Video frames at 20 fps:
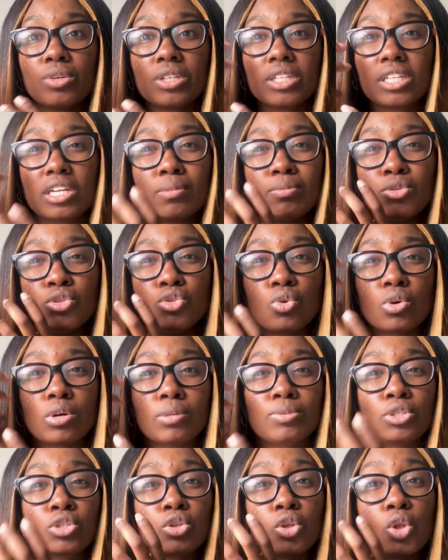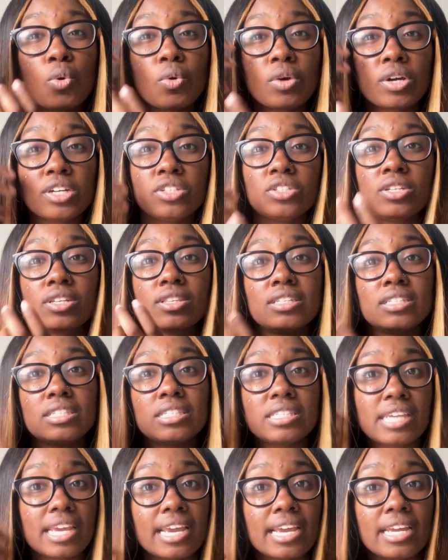really absorbs slower into the
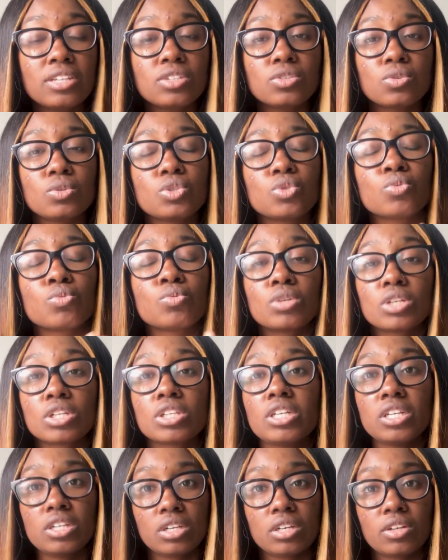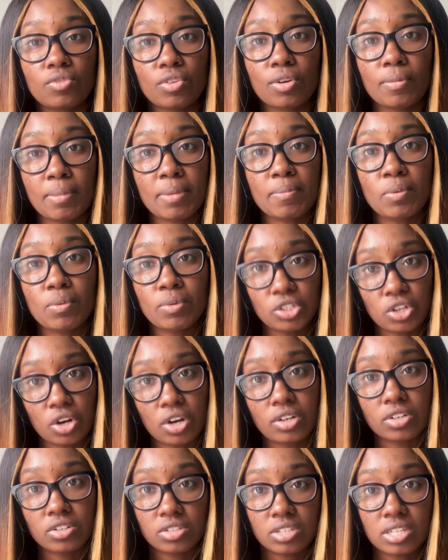skin, so it's really good for people with
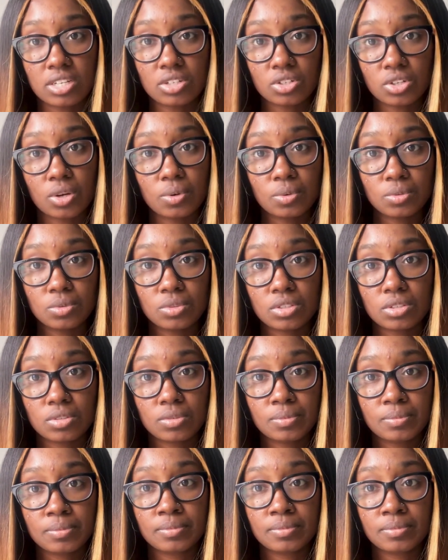darker skin tones.